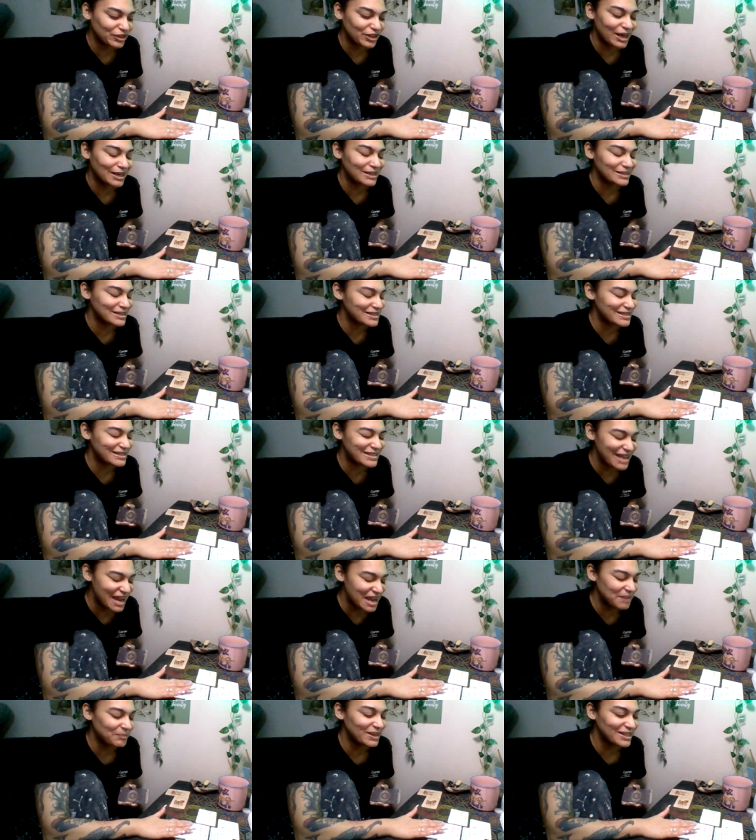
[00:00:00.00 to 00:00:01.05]
in
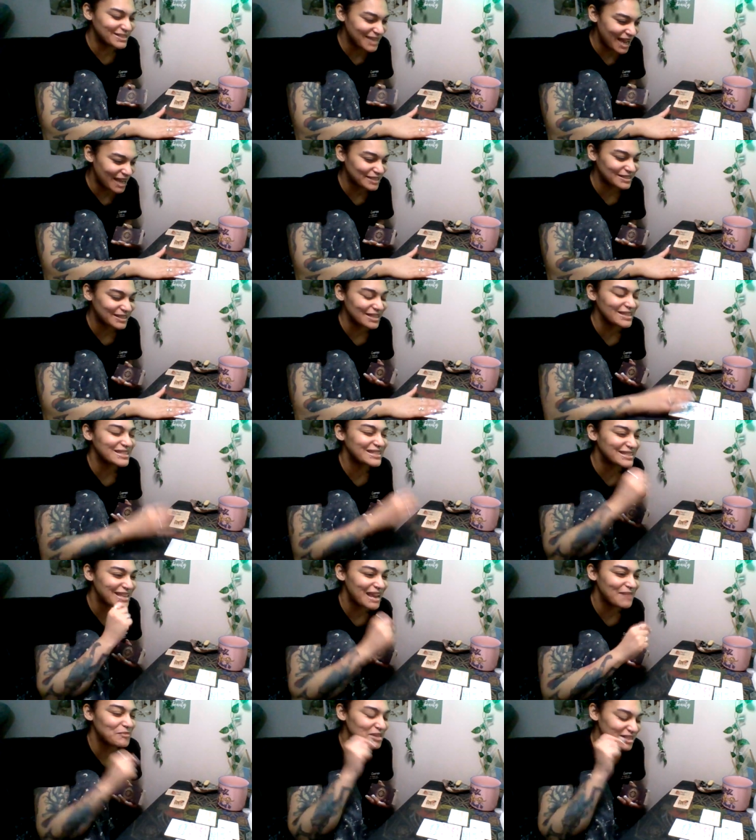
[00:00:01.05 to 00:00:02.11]
the
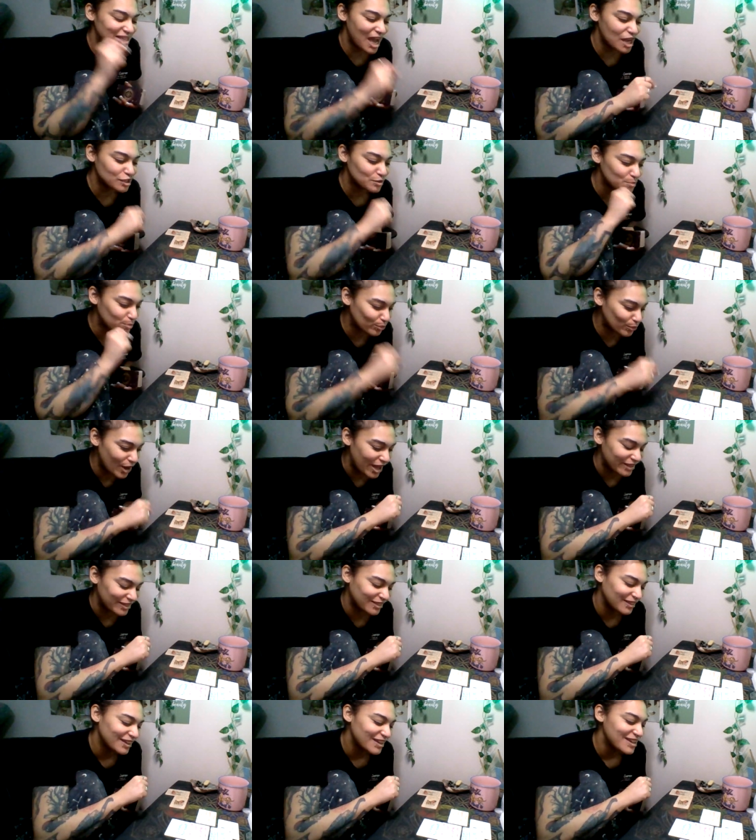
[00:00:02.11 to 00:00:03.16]
same exact
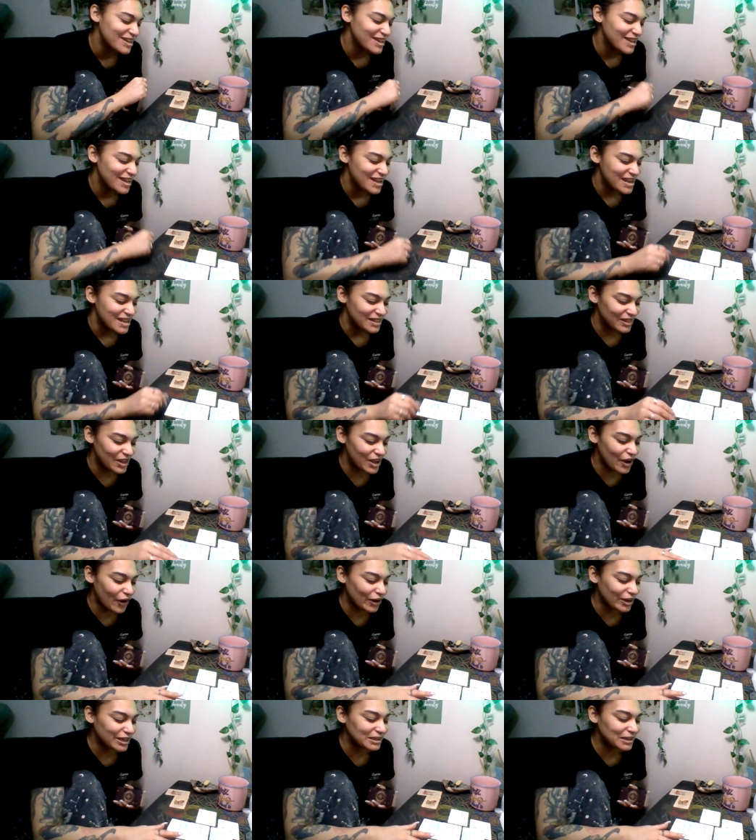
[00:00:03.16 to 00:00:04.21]
breath, they
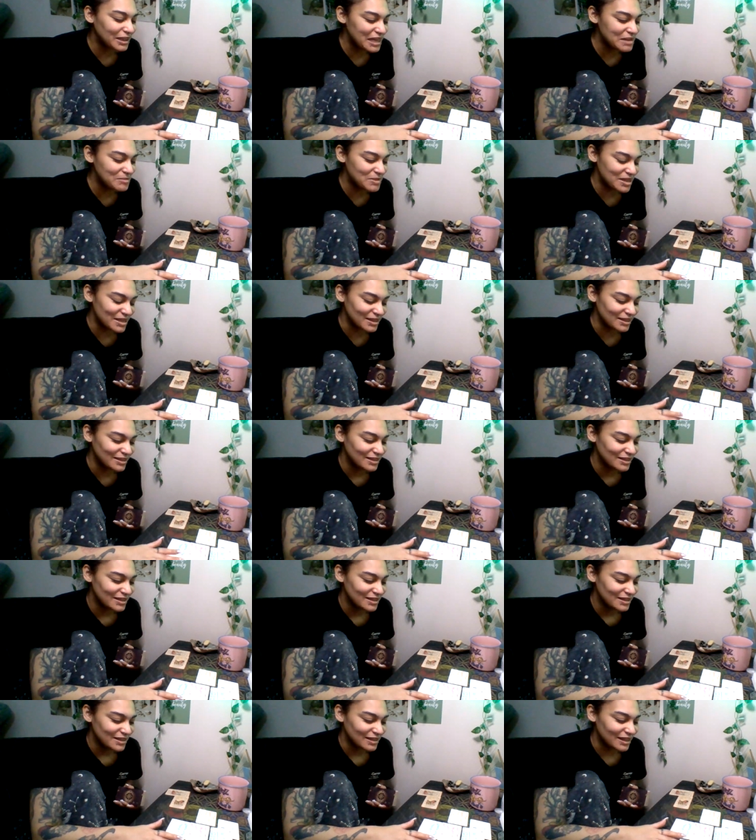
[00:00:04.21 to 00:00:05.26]
are claiming,
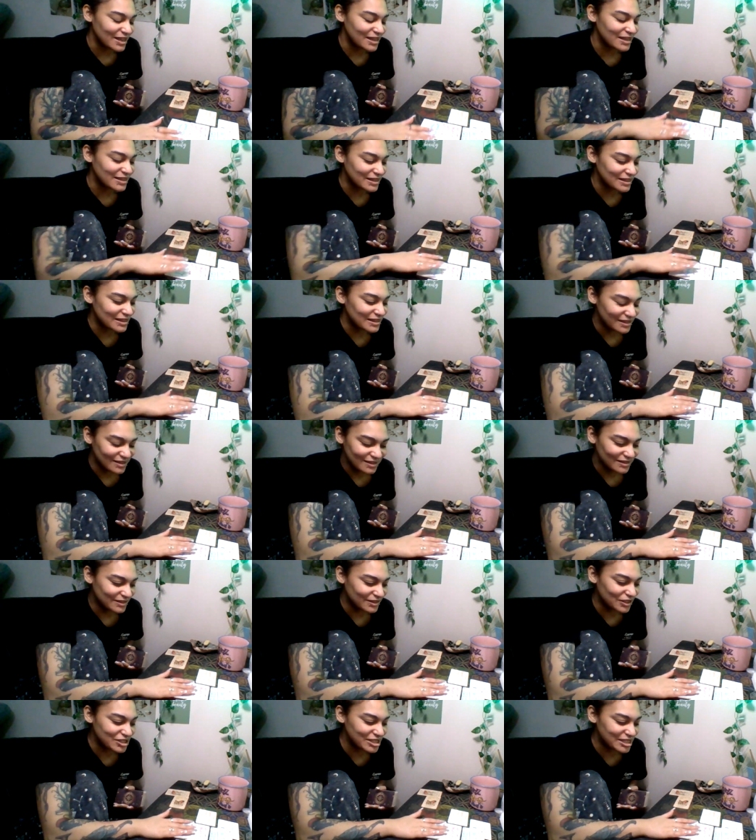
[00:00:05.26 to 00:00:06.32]
like,
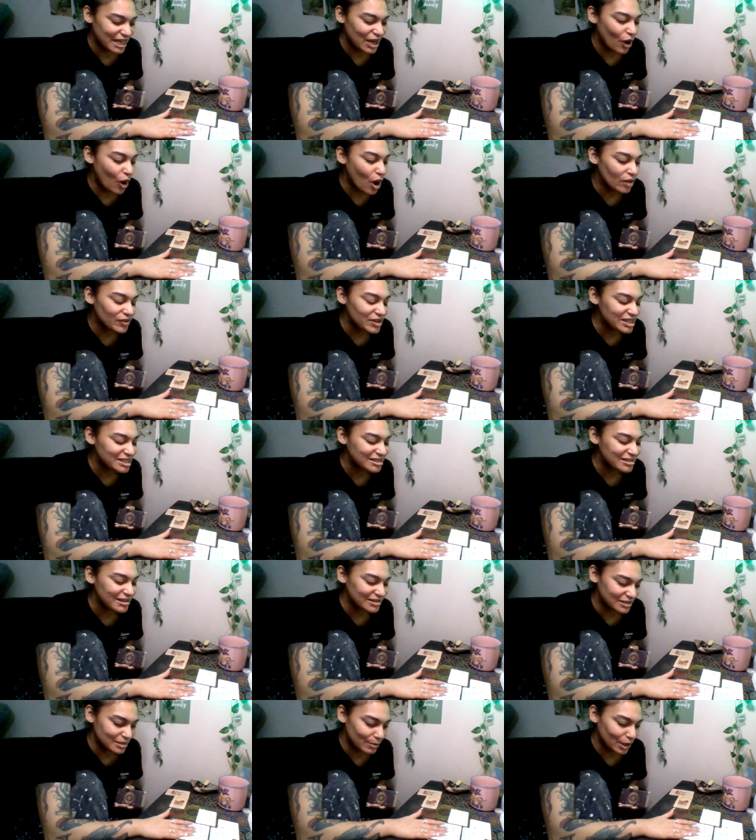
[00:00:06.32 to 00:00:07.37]
they're saying all these
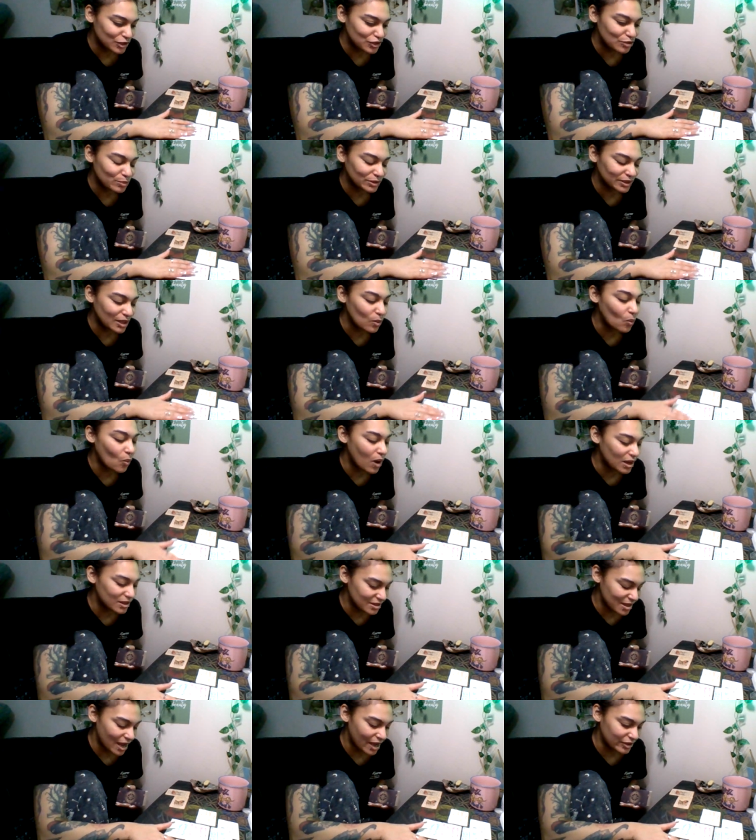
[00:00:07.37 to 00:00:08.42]
things about you, but they
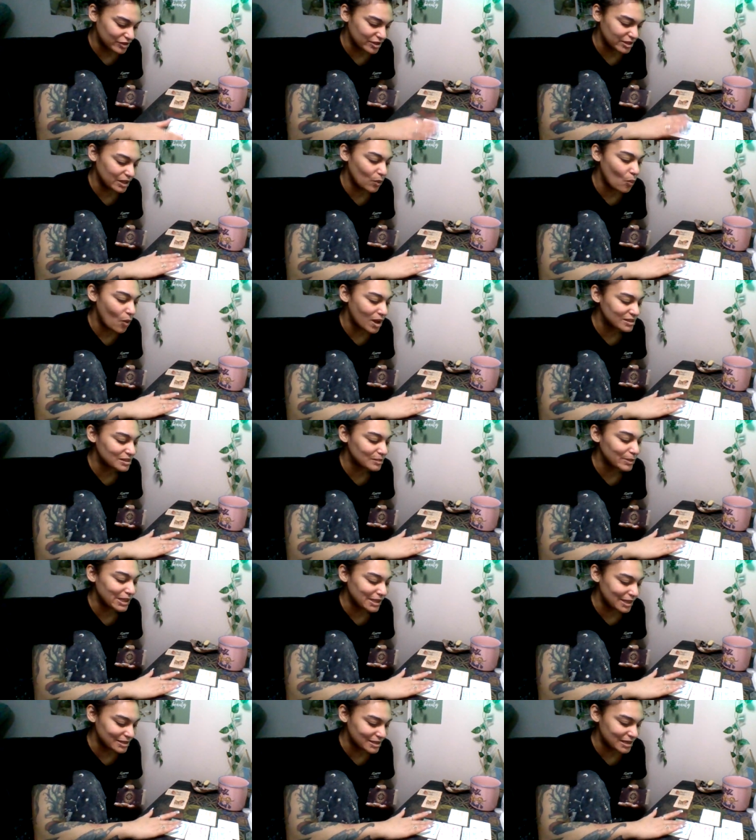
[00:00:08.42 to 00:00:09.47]
want that energy. They want to be
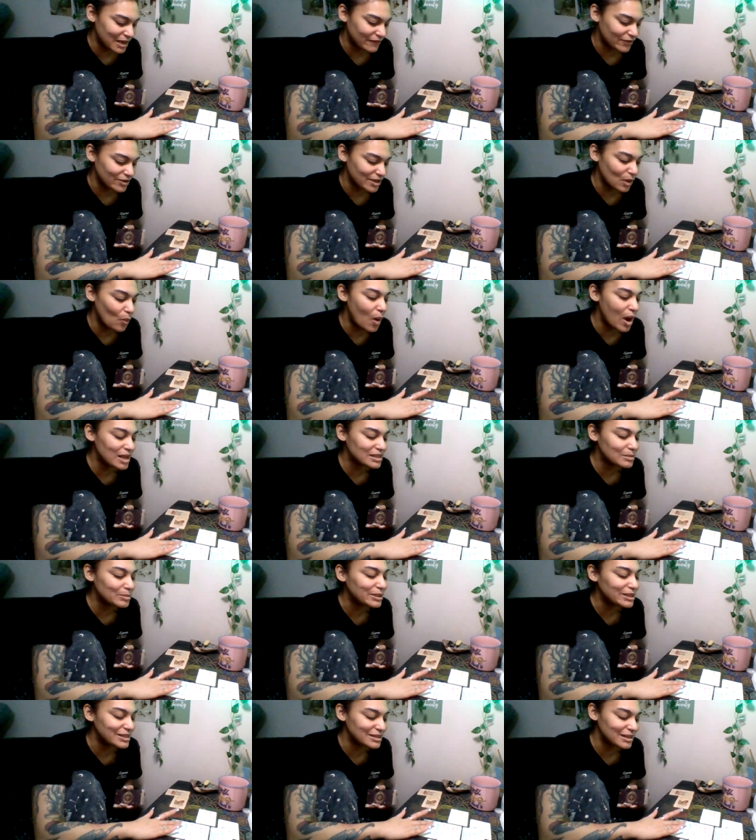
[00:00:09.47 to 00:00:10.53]
lusted after. They want to
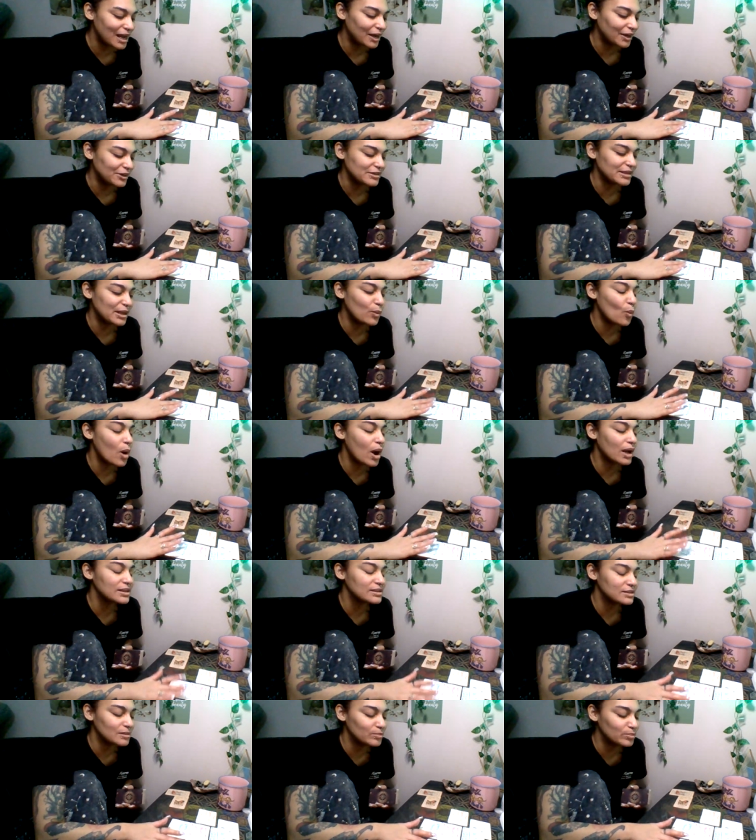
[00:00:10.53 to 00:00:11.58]
be desired. They
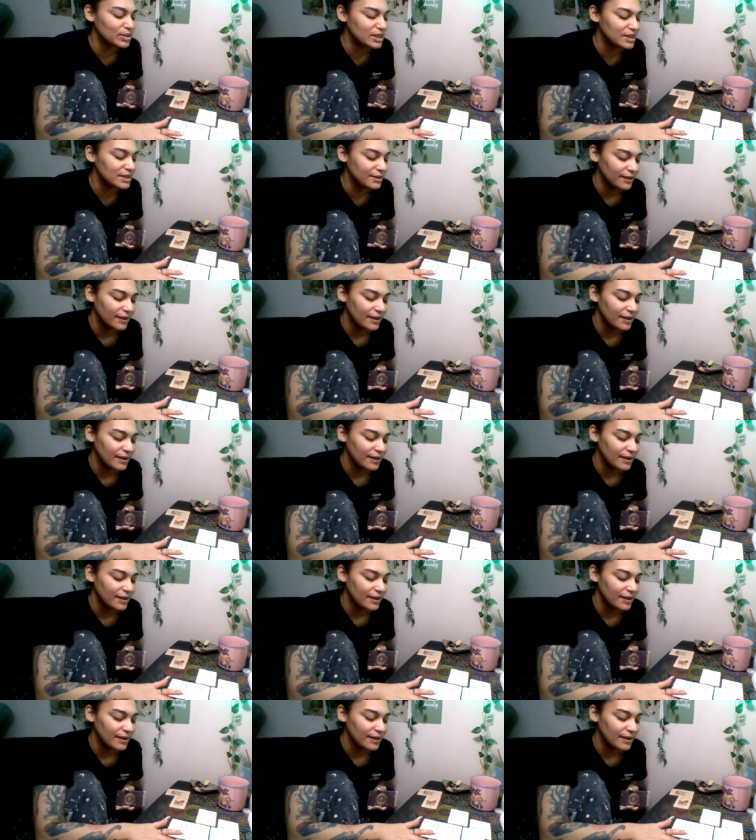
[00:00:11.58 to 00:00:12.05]
want to be